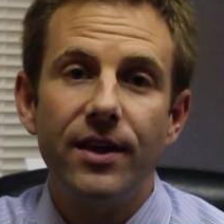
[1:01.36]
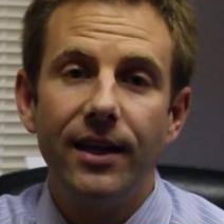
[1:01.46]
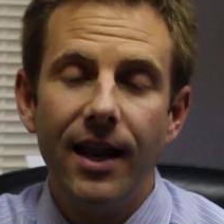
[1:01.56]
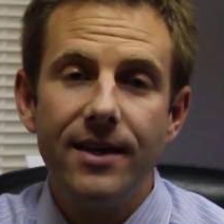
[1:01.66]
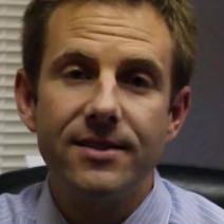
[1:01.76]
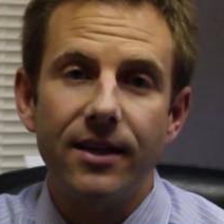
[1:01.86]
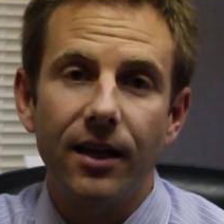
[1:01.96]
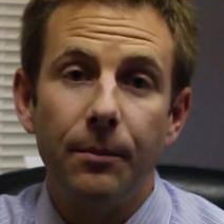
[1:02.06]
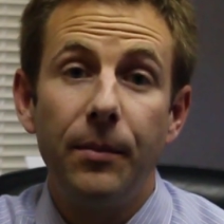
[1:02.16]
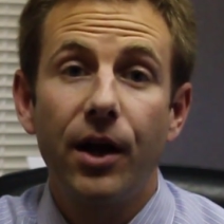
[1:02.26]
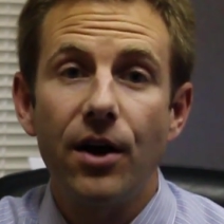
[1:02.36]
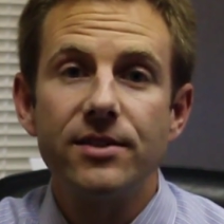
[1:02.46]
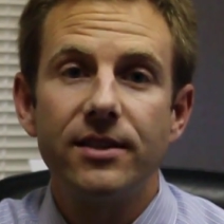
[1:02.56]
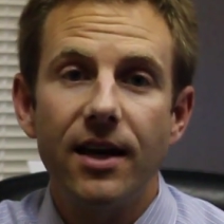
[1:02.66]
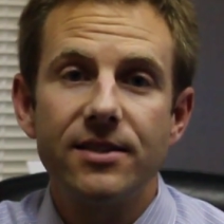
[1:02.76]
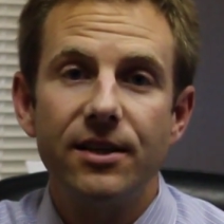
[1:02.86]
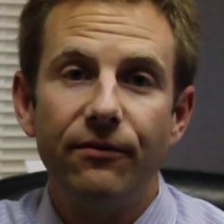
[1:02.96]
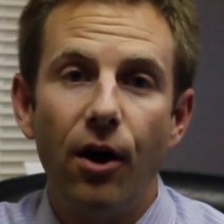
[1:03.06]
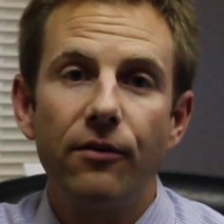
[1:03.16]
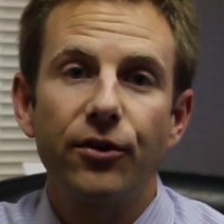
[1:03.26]
than LASIK because it doesn't
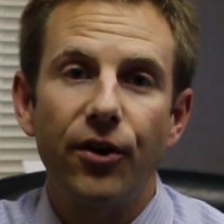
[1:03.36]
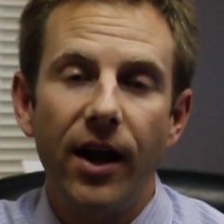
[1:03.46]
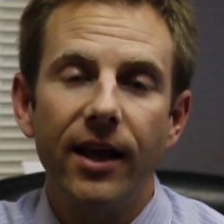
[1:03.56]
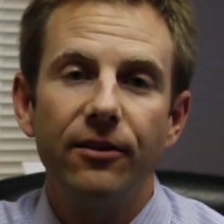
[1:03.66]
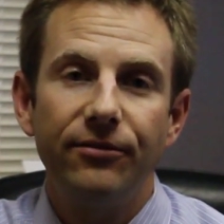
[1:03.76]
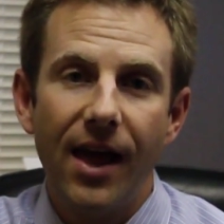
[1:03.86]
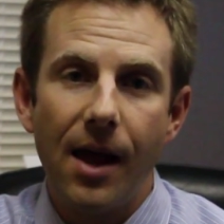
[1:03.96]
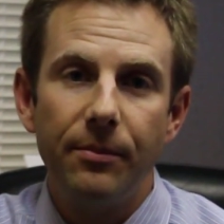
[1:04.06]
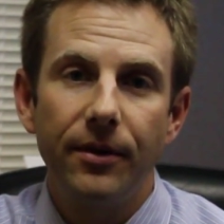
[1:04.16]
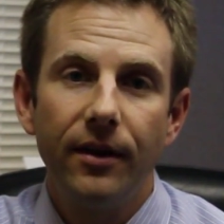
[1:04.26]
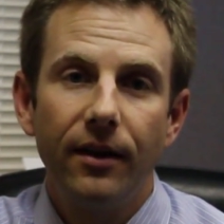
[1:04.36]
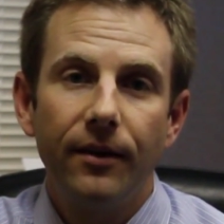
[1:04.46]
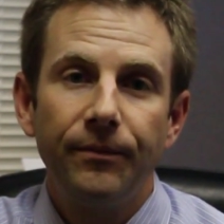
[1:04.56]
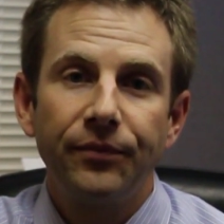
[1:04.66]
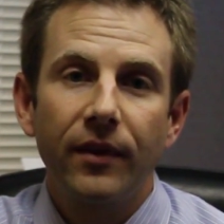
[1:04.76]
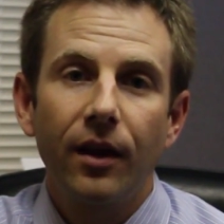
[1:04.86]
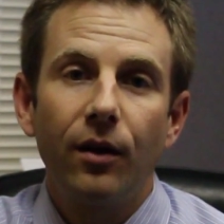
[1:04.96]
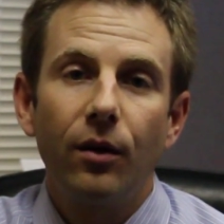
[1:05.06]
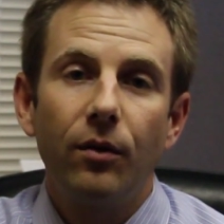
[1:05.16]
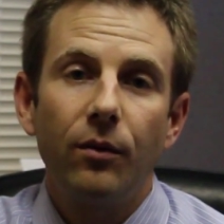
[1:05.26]
involve creating a flap.
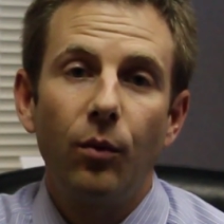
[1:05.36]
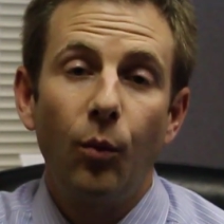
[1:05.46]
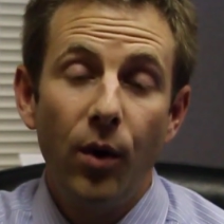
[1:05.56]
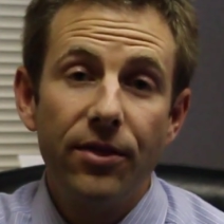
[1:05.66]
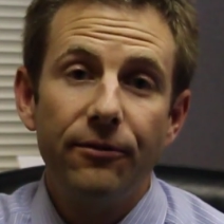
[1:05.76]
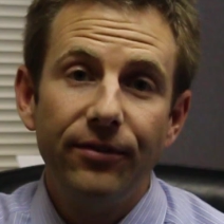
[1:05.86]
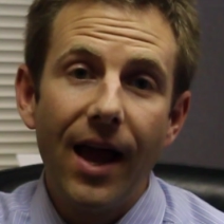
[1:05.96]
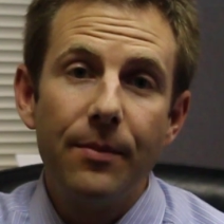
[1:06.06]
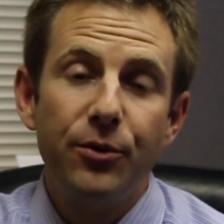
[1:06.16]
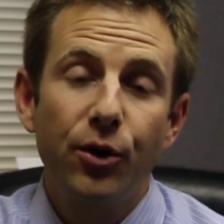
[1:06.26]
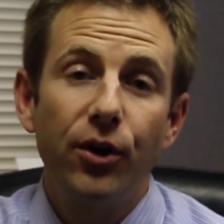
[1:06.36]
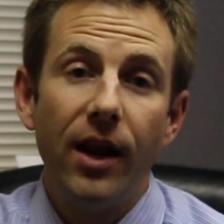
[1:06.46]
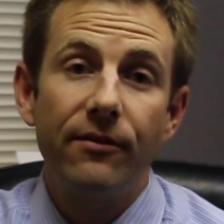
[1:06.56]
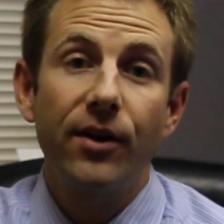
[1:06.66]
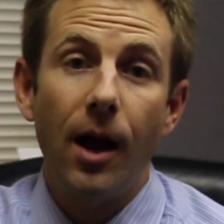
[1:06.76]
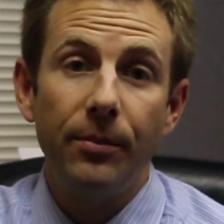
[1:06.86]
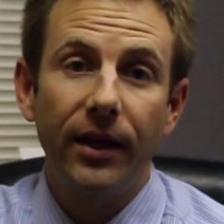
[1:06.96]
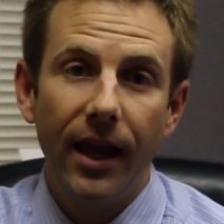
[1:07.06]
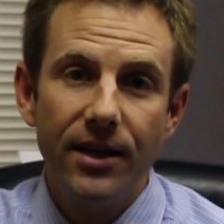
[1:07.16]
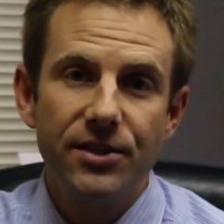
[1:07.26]
With a flap, you could have
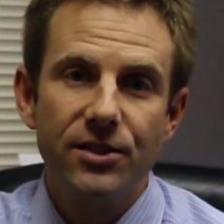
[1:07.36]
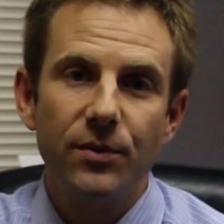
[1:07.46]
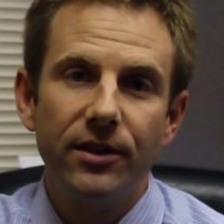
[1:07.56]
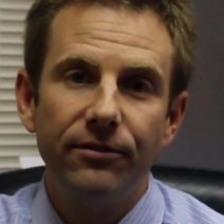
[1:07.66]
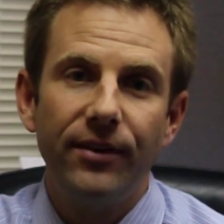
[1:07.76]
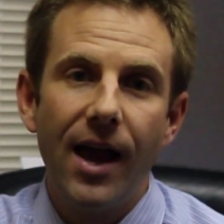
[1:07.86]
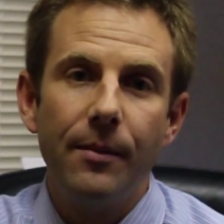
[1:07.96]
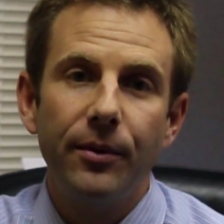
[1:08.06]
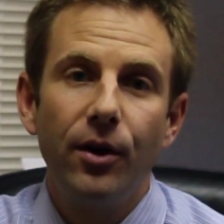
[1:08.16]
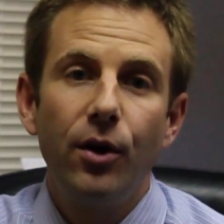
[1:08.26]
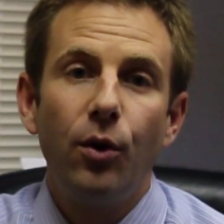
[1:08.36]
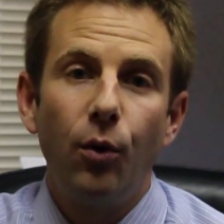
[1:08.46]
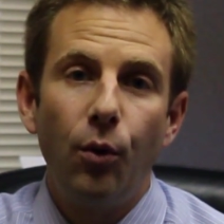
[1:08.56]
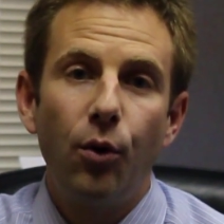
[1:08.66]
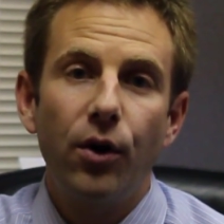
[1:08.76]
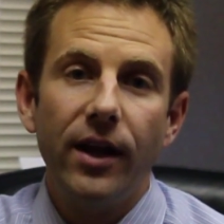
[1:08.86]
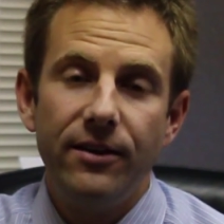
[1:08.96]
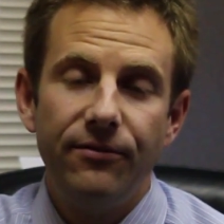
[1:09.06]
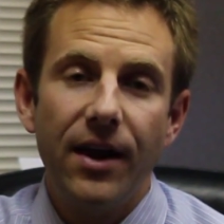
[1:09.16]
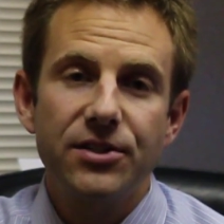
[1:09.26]
complications with a flap or
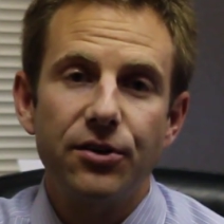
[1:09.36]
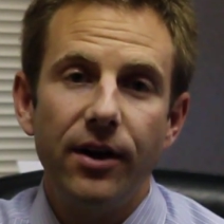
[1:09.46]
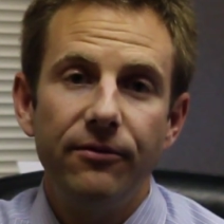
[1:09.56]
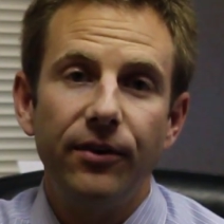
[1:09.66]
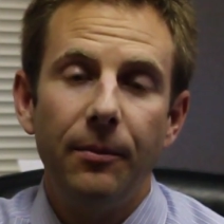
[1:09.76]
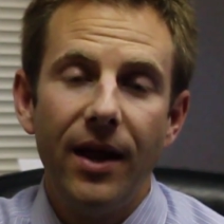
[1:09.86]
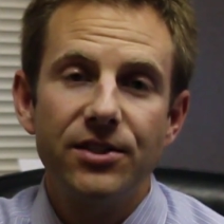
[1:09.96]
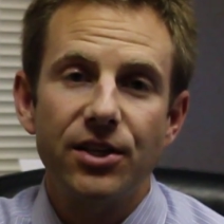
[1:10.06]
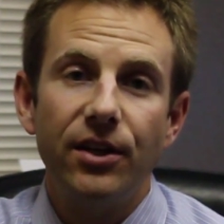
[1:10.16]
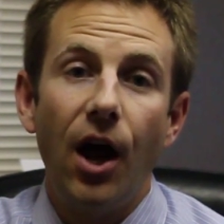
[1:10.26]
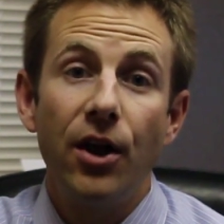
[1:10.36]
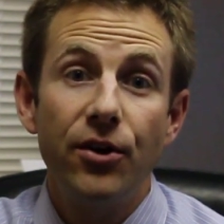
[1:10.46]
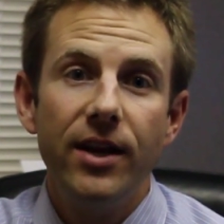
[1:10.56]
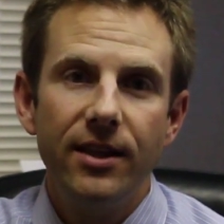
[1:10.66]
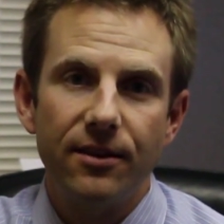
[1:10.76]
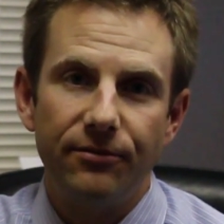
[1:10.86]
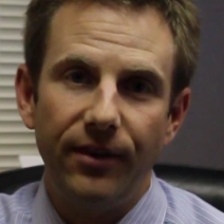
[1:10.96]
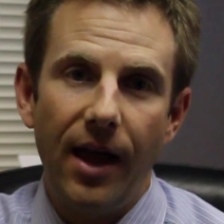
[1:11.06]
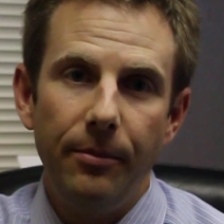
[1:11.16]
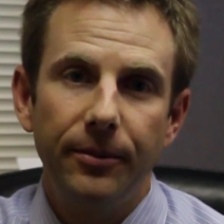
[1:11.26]
infection or inflammation underneath the
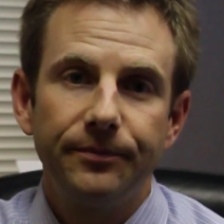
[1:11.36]
flap.